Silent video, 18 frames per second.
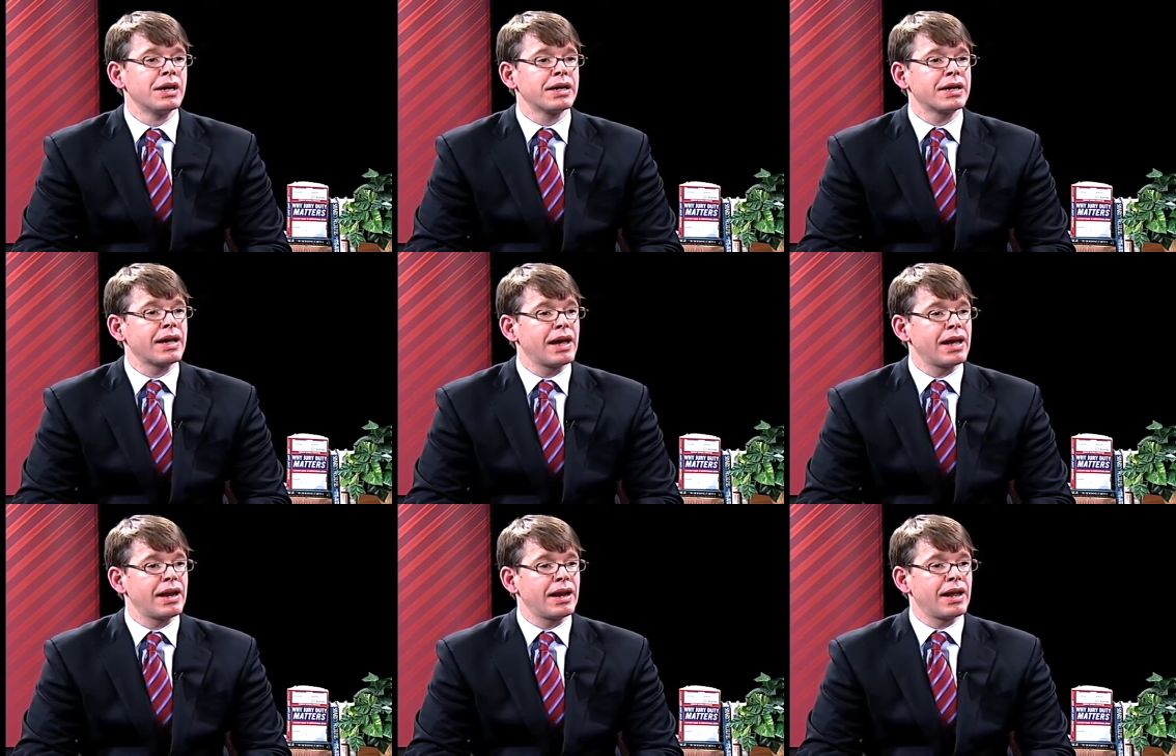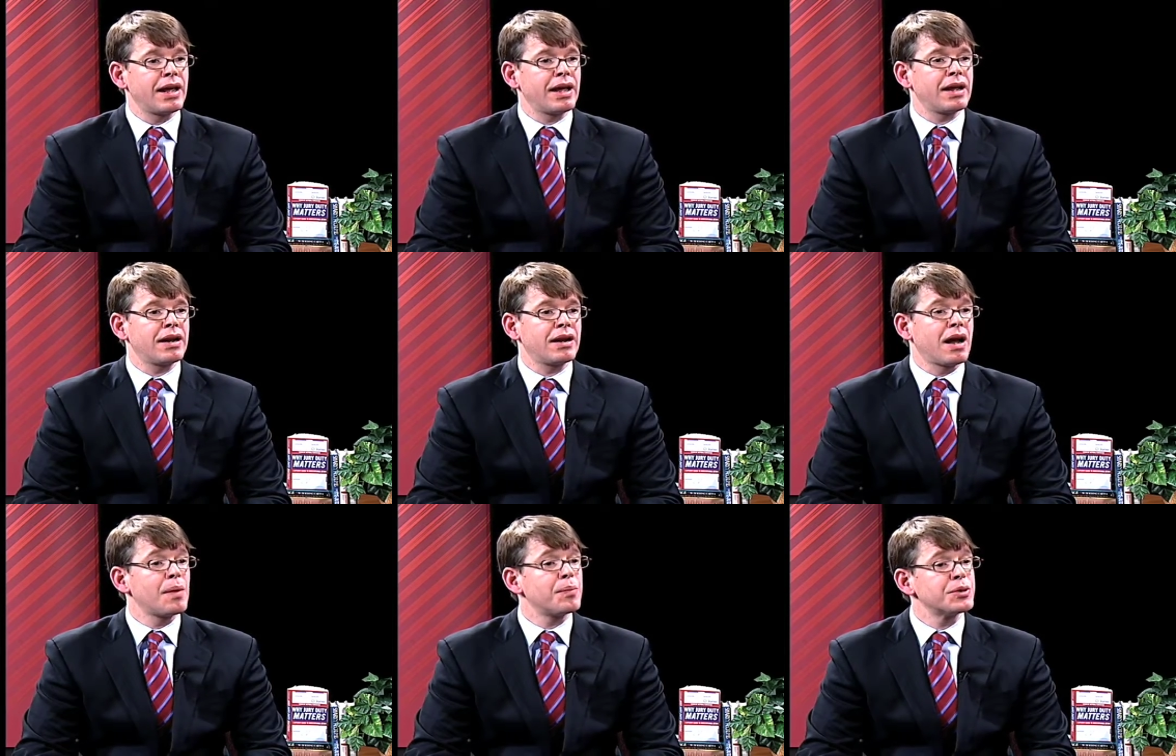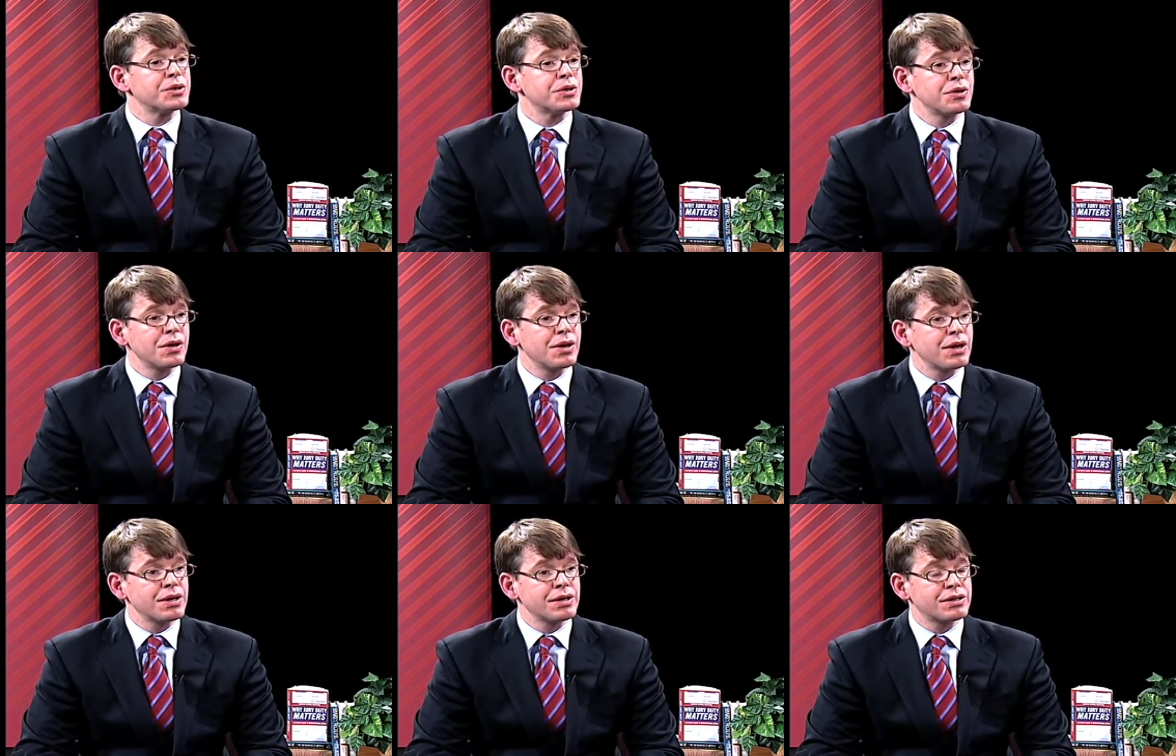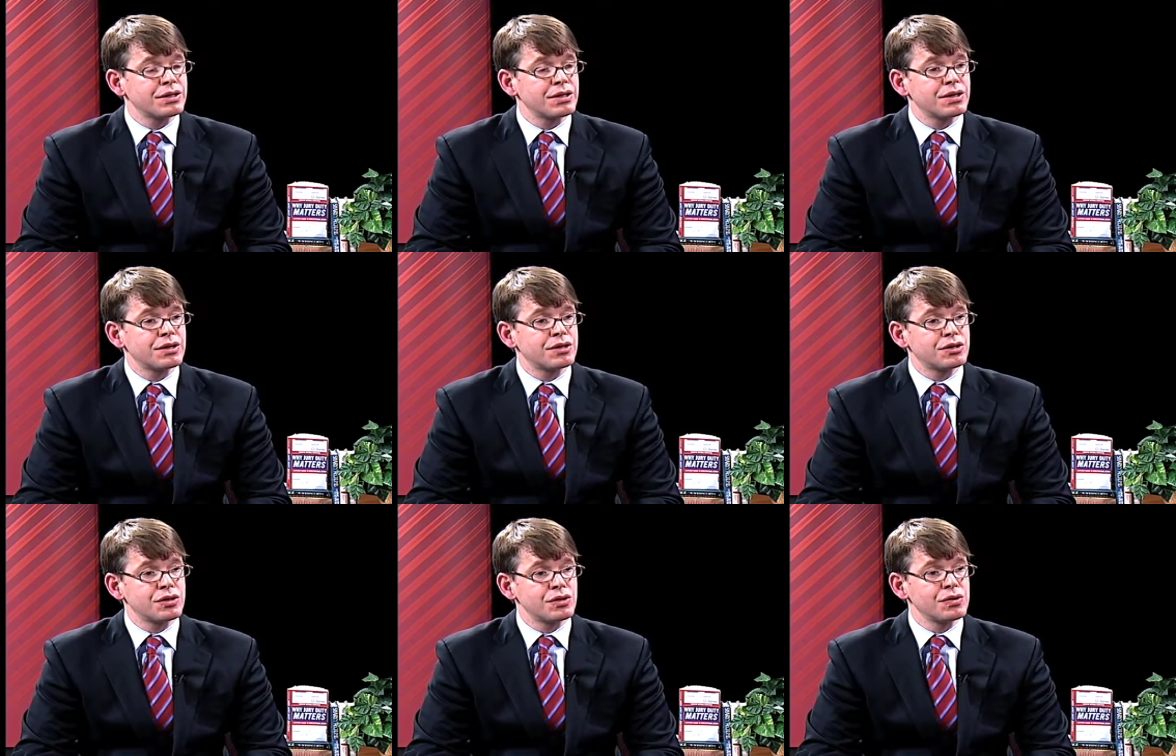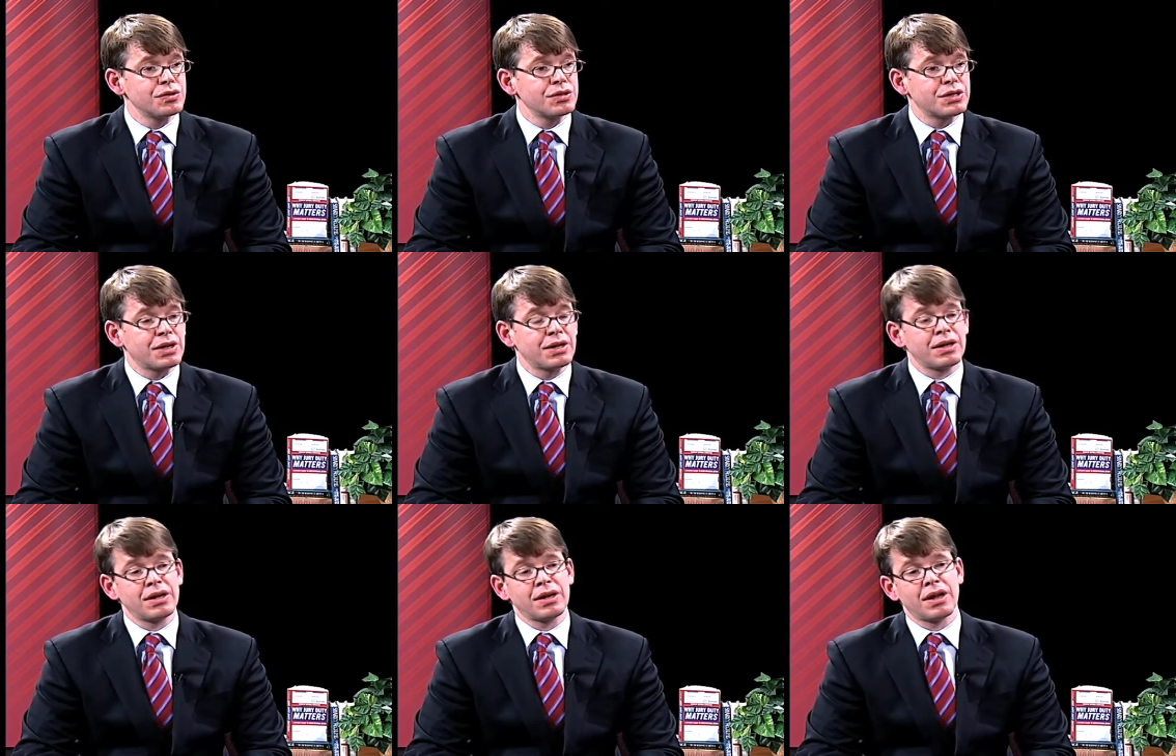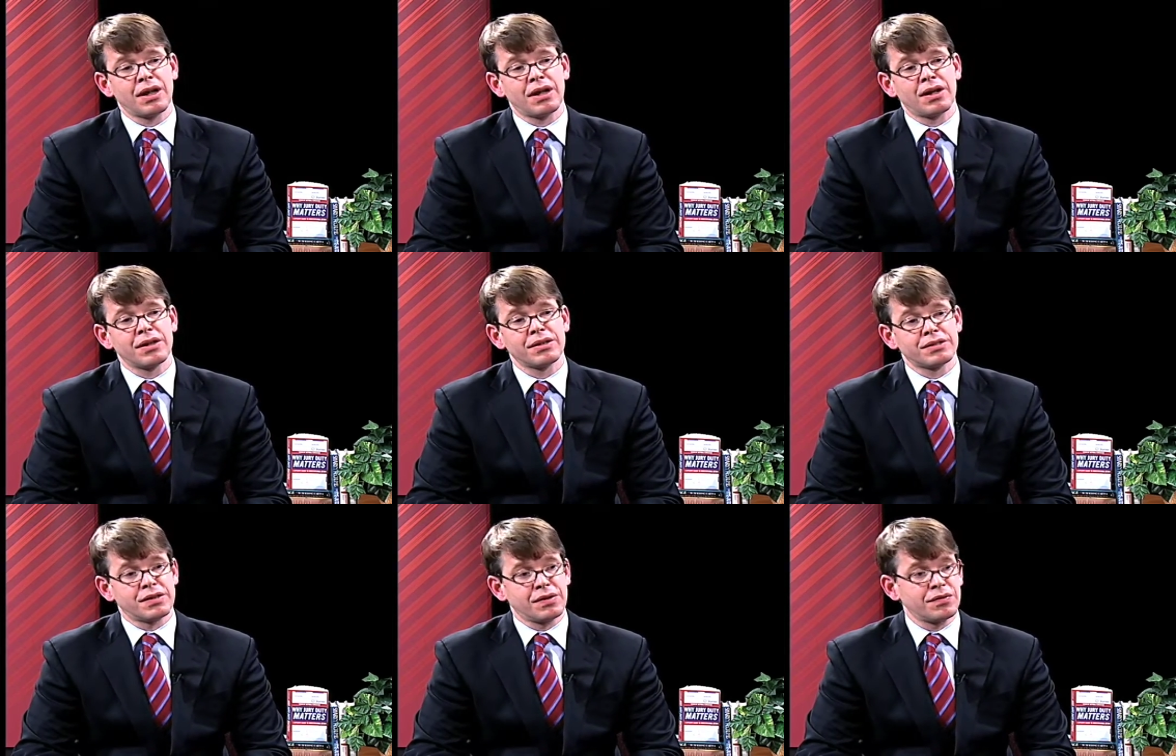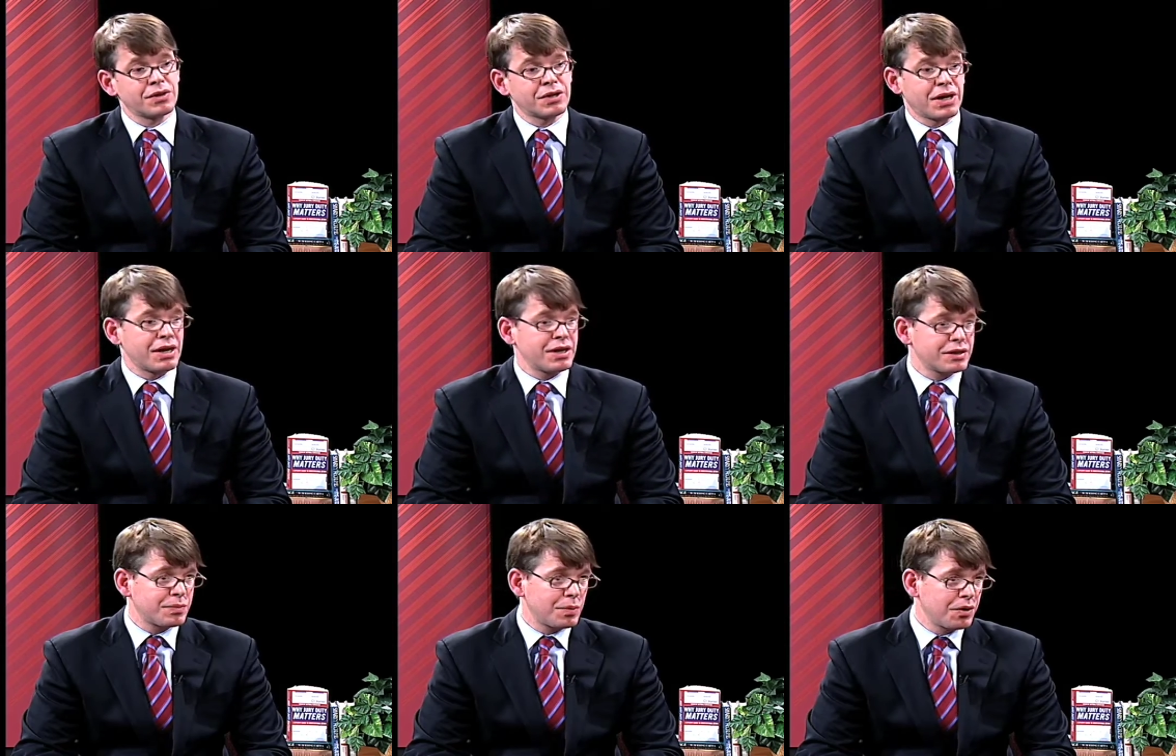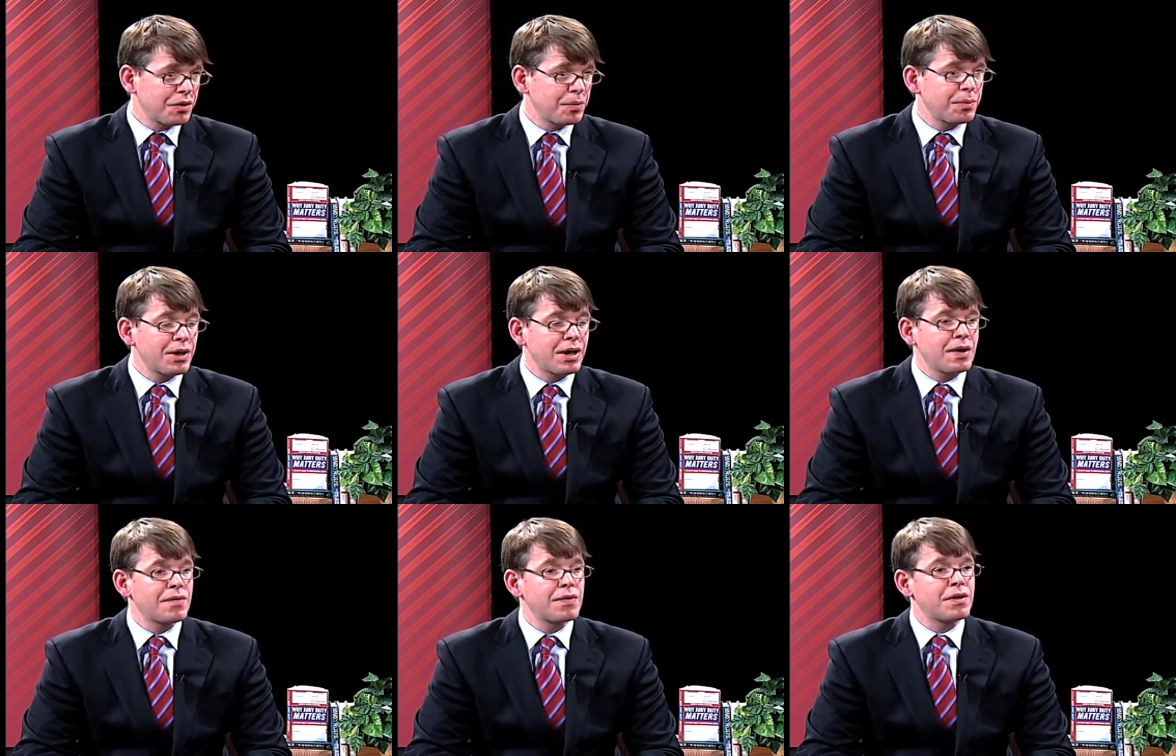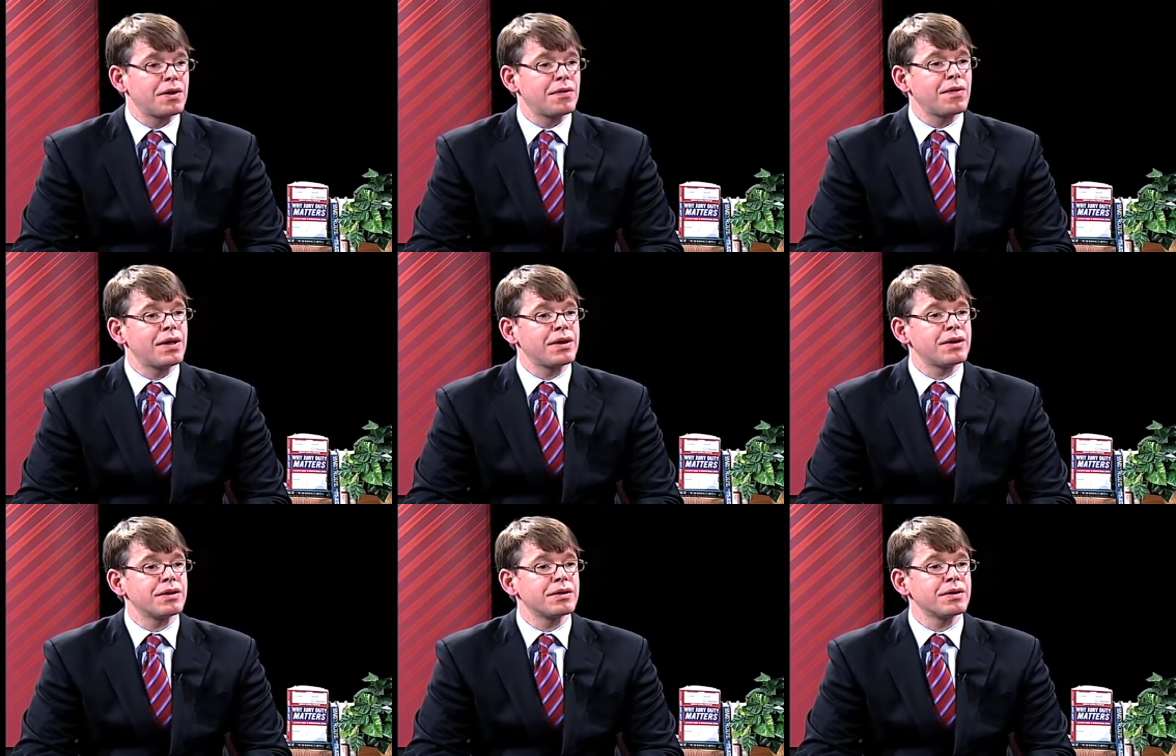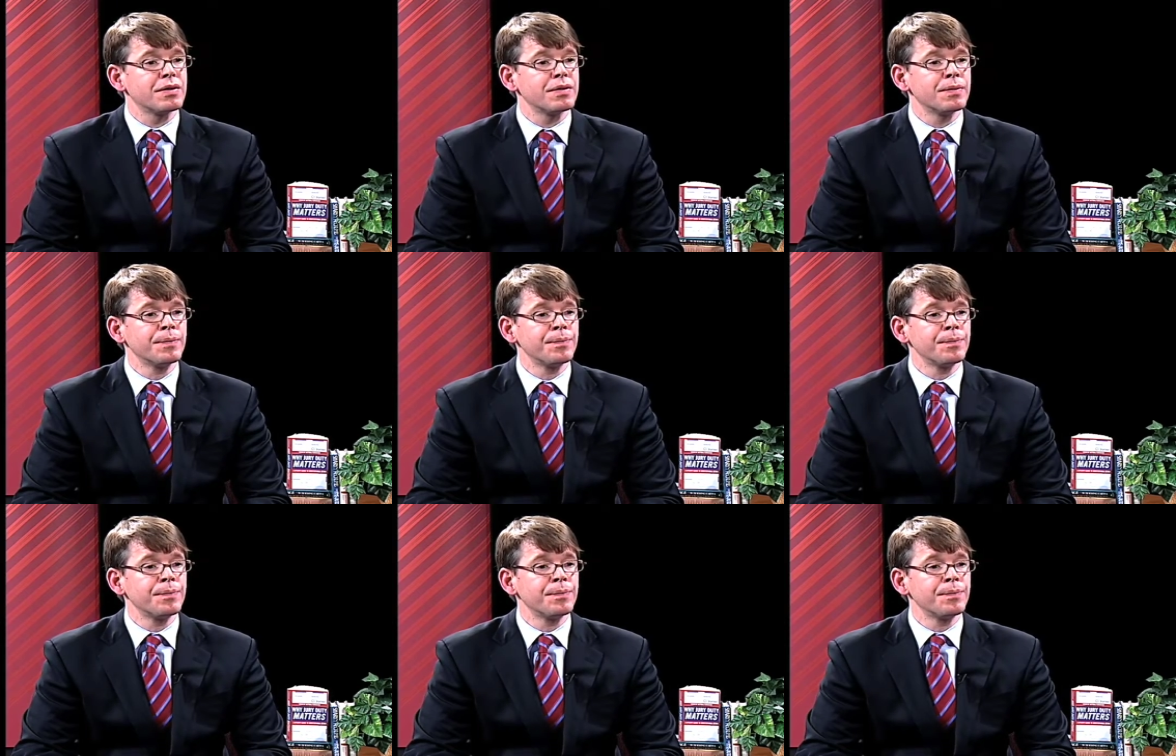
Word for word: get an opportunity to choose, and in a civil case, both the plaintiff and the defendant do.